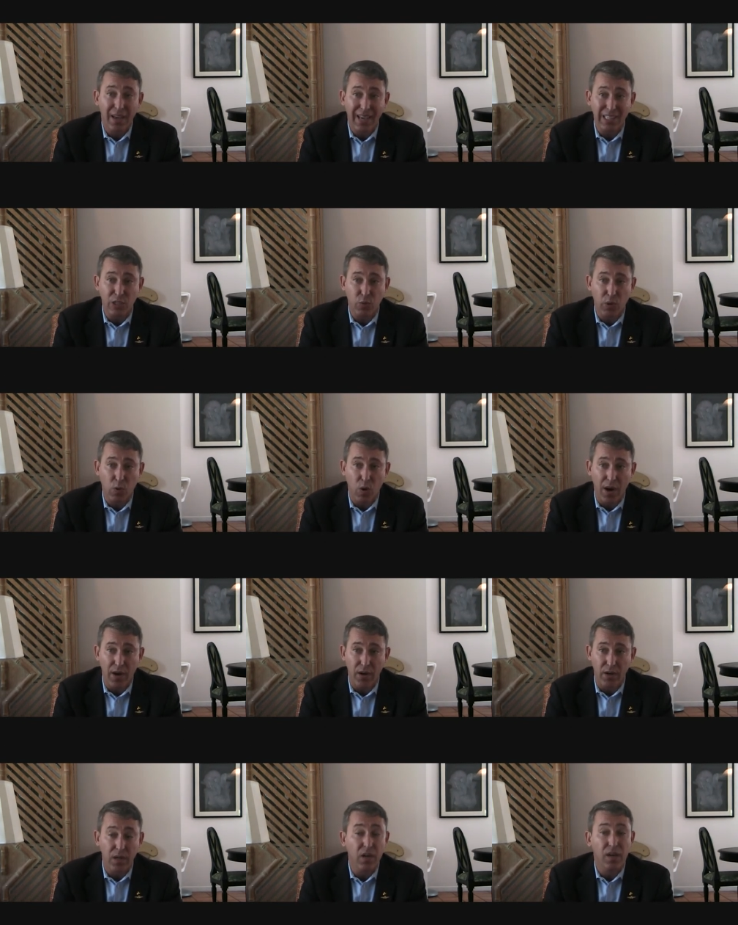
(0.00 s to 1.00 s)
as is
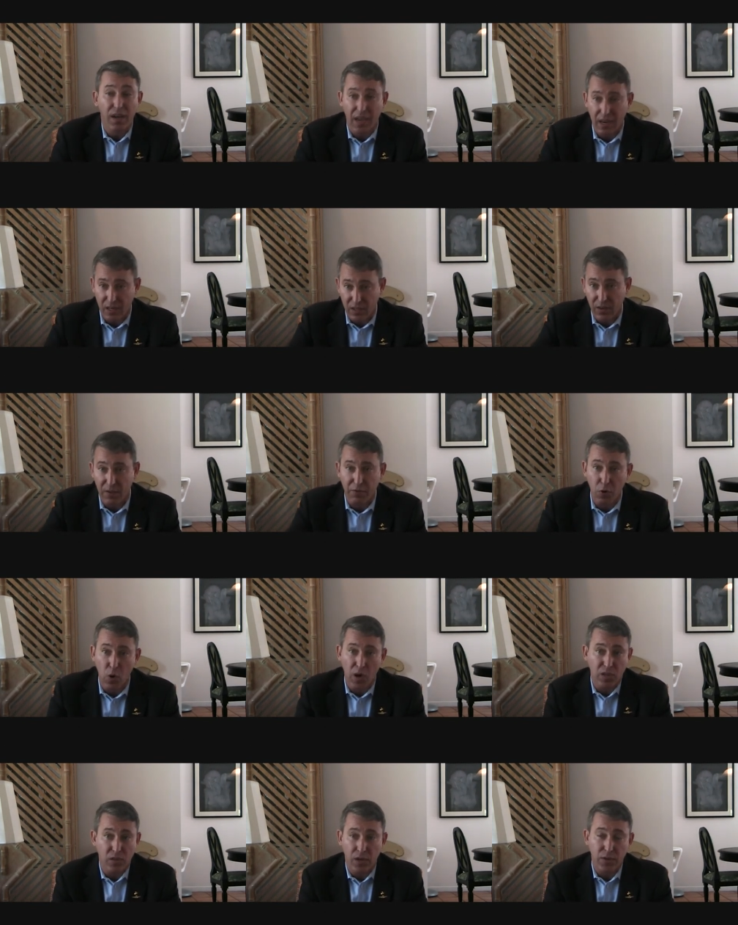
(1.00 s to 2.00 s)
required, and
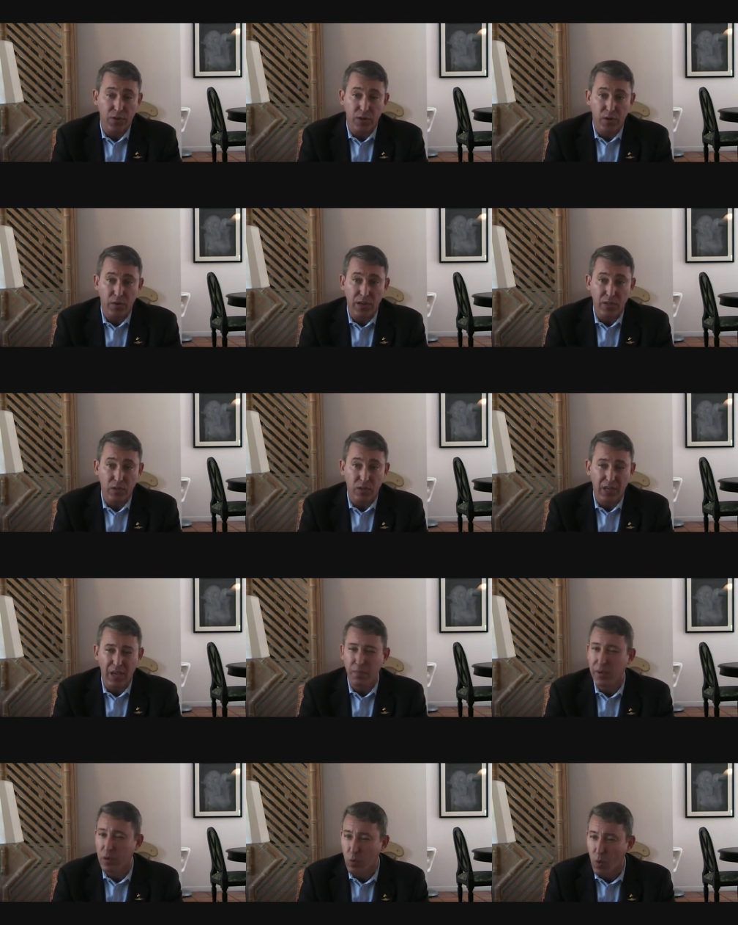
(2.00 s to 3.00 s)
focus on your congressional
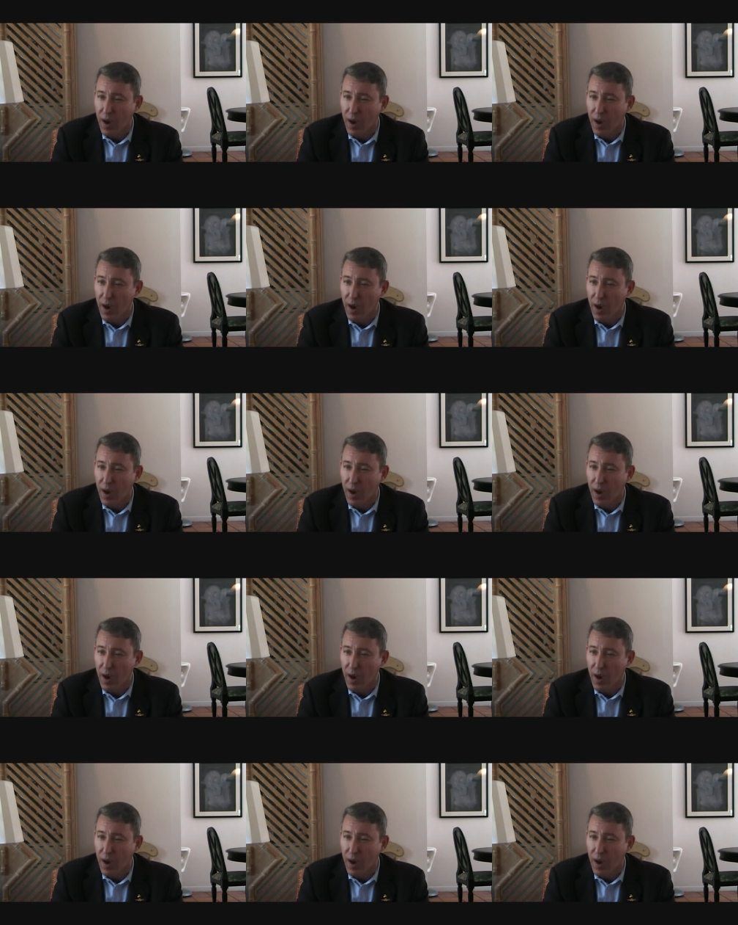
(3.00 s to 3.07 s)
campaign?